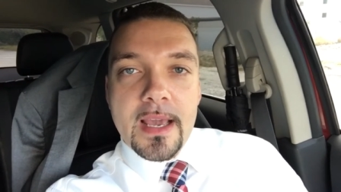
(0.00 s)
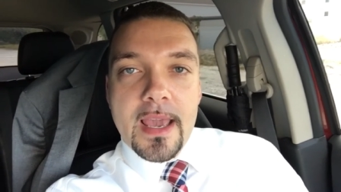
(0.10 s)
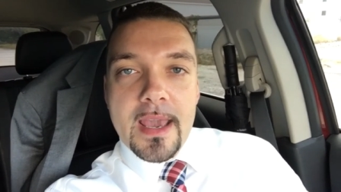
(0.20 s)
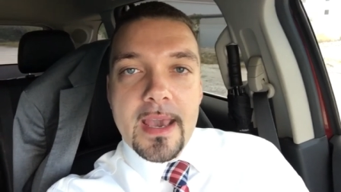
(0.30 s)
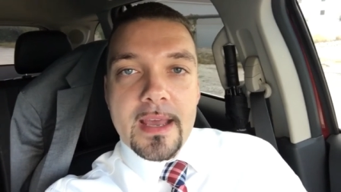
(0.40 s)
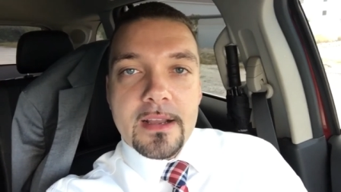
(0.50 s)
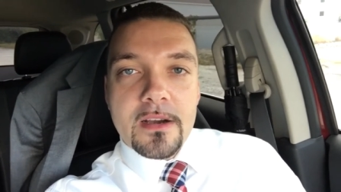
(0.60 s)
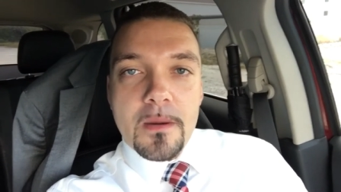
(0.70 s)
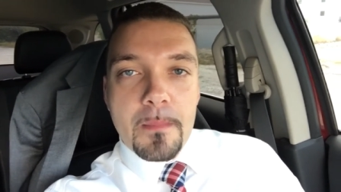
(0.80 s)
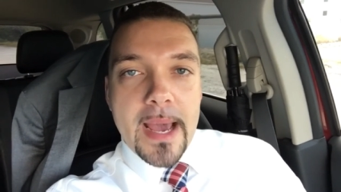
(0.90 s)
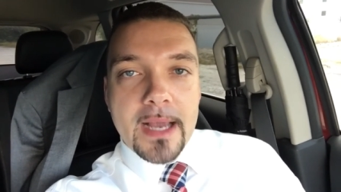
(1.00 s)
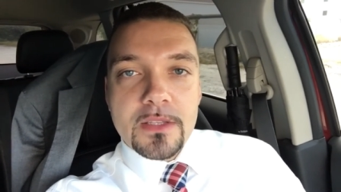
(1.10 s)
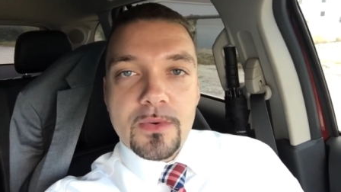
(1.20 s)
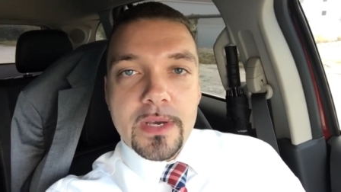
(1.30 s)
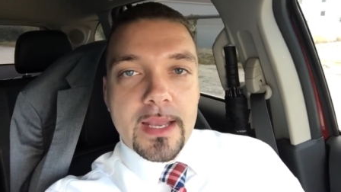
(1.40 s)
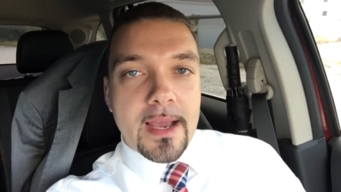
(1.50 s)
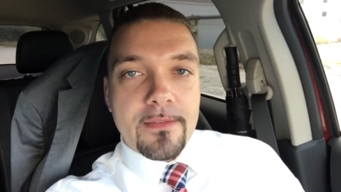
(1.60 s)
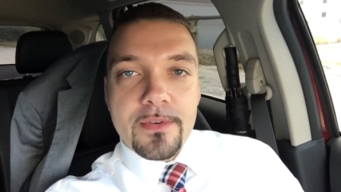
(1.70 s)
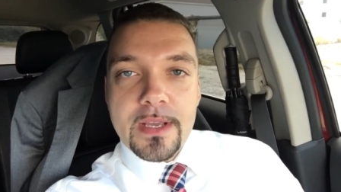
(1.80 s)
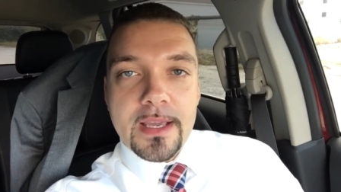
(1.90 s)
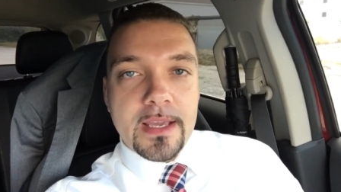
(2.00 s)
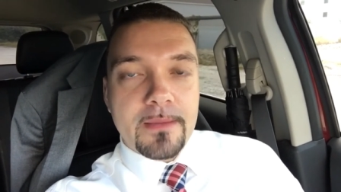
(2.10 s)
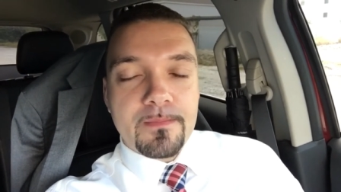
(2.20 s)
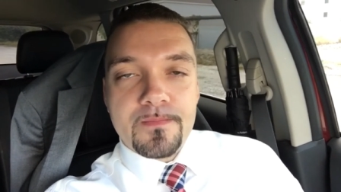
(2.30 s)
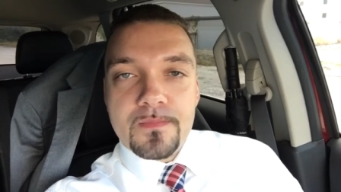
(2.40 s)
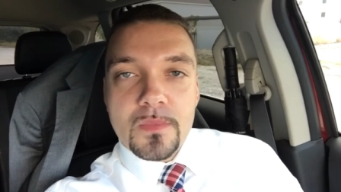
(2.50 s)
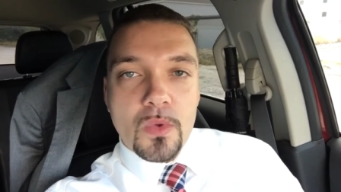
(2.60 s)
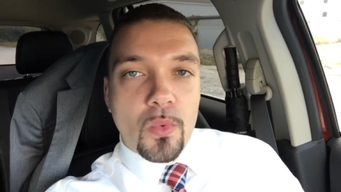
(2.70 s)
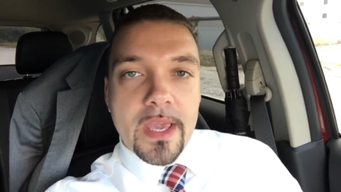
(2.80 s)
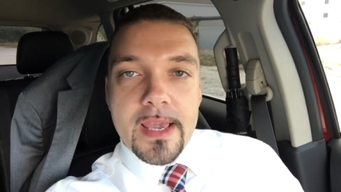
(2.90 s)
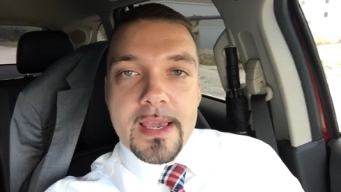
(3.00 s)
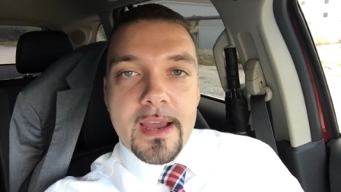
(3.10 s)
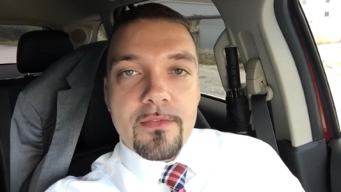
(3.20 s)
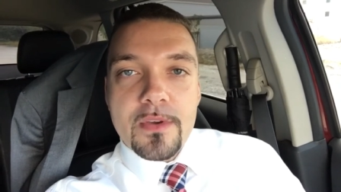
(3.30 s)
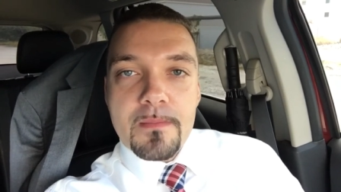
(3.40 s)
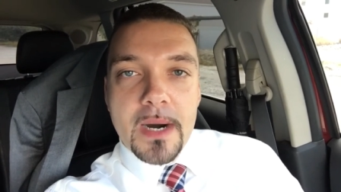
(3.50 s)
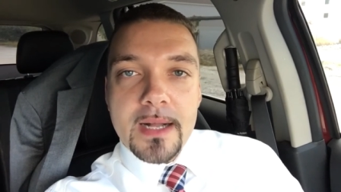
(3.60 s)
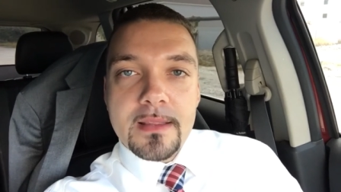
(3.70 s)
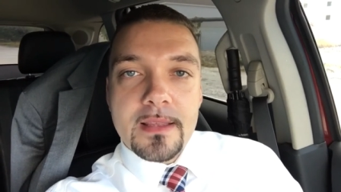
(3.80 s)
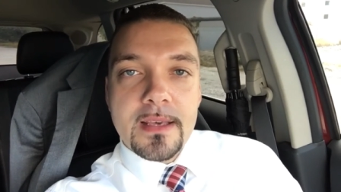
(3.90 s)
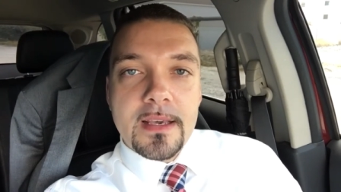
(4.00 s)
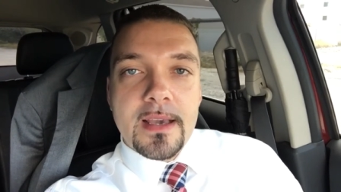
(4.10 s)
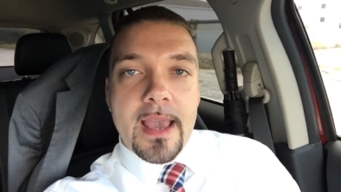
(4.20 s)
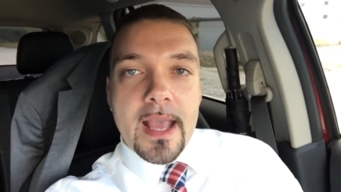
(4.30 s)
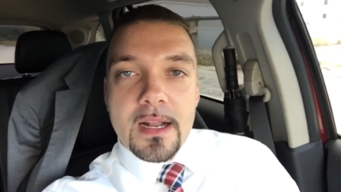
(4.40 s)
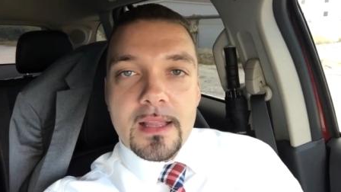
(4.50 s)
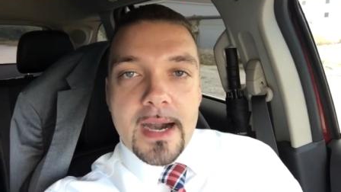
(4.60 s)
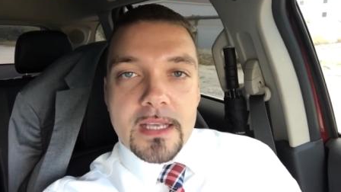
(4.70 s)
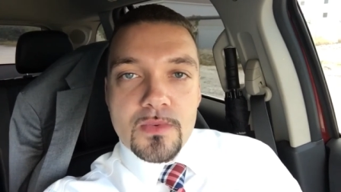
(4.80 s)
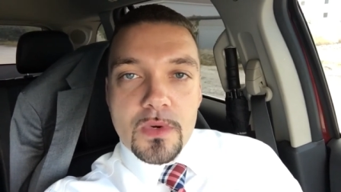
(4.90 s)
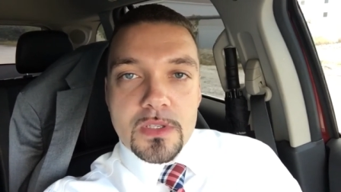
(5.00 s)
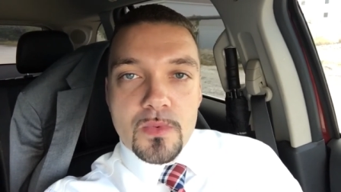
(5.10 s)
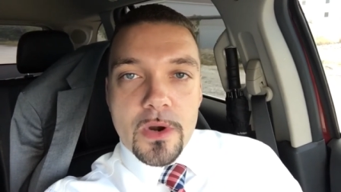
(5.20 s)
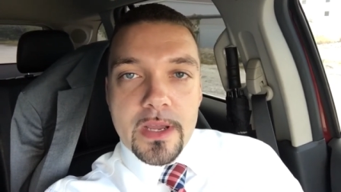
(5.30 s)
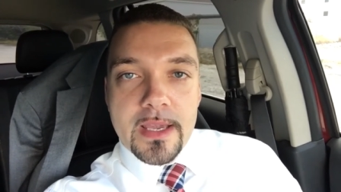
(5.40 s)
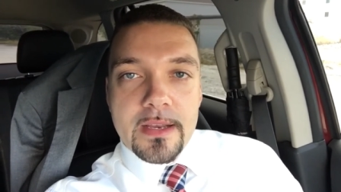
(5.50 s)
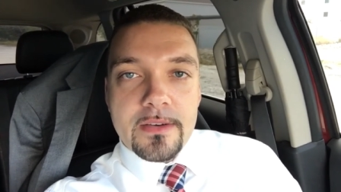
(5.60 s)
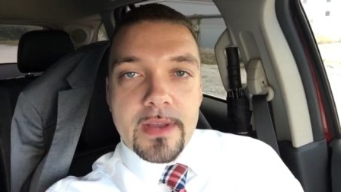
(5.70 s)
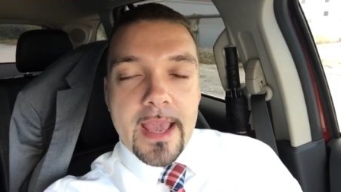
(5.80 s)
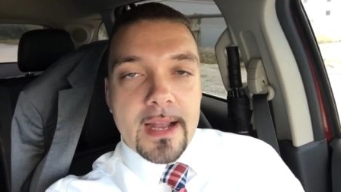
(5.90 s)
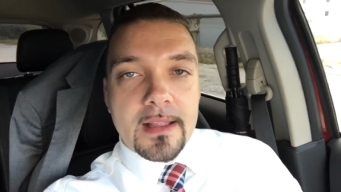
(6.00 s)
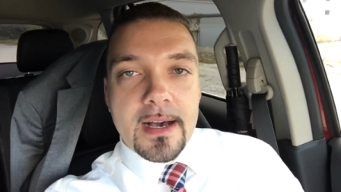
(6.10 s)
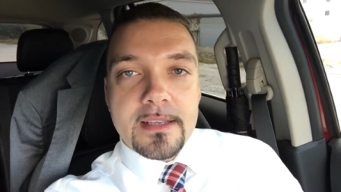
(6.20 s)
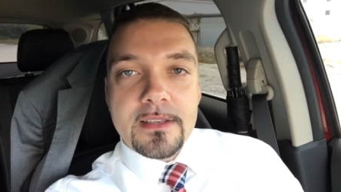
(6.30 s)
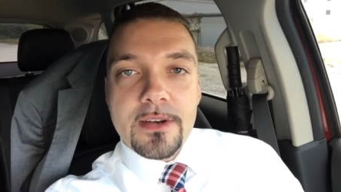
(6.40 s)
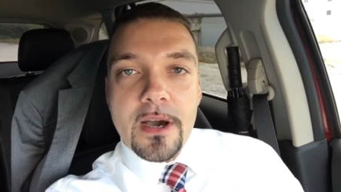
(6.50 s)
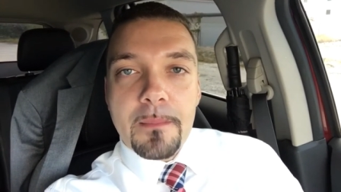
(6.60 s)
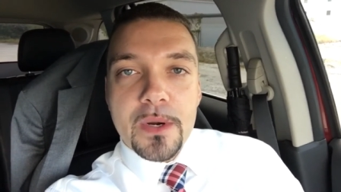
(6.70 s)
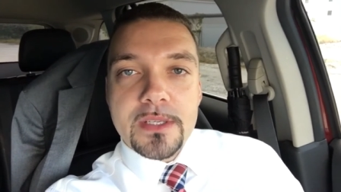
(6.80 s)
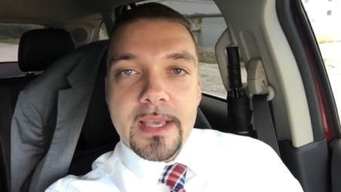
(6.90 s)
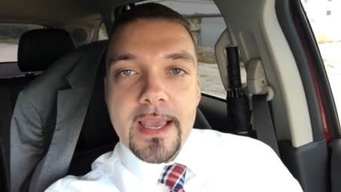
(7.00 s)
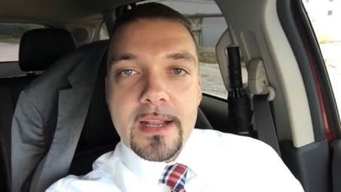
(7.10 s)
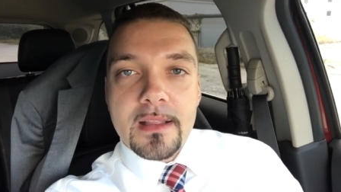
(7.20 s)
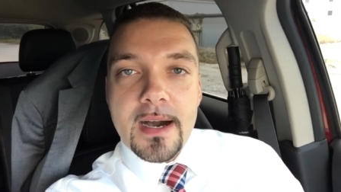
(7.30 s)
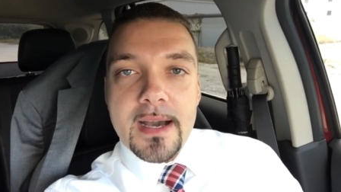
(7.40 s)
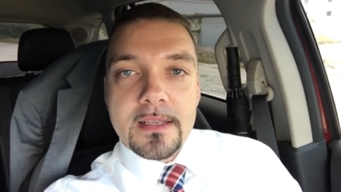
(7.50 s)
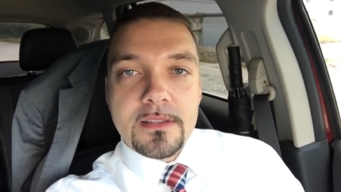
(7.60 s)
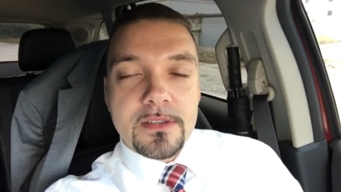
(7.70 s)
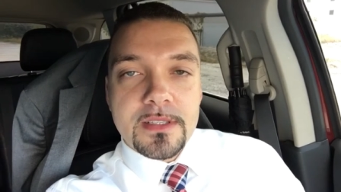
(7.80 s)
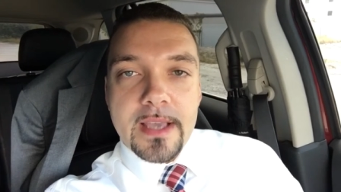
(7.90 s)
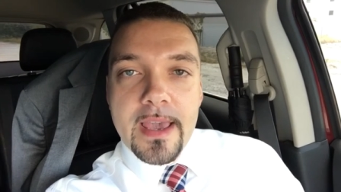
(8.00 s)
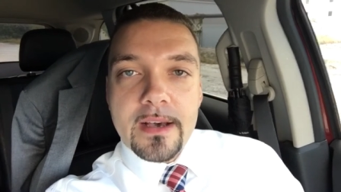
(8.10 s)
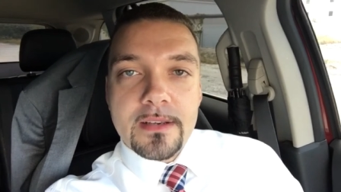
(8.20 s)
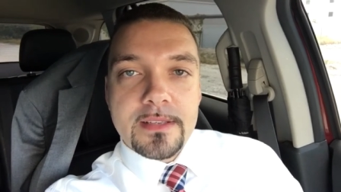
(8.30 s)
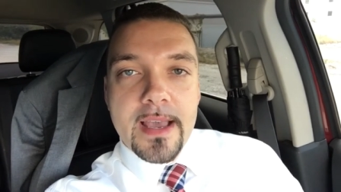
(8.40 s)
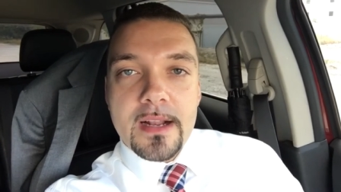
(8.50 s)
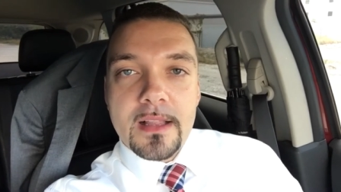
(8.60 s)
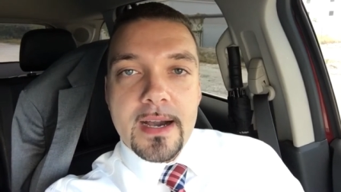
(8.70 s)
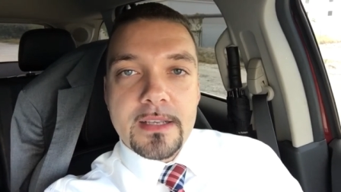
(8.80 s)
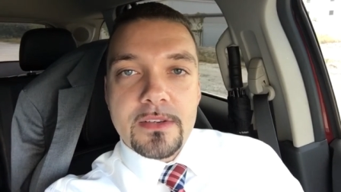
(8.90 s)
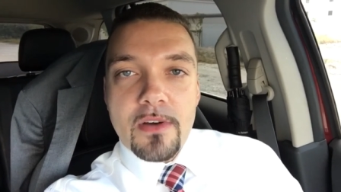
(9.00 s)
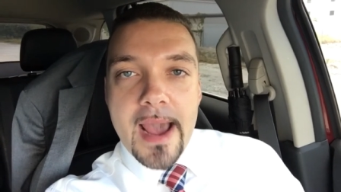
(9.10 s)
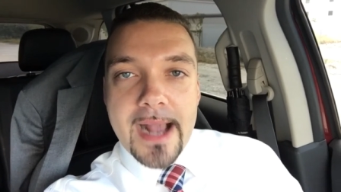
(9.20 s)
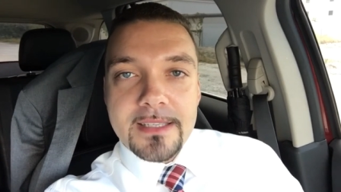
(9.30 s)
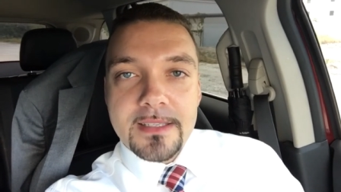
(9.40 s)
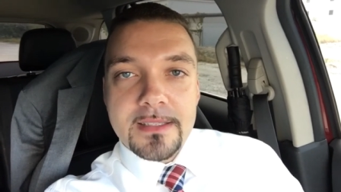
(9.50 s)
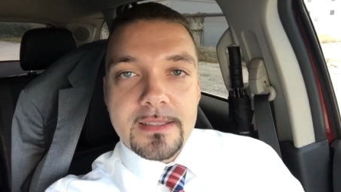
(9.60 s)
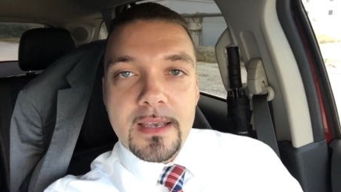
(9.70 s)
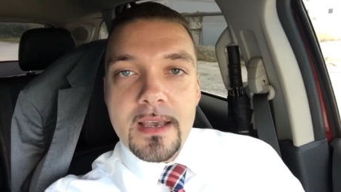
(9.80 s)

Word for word: and come back to it every week, every month. Analyze what's working, analyze your numbers, analyze your sales, analyze your actions.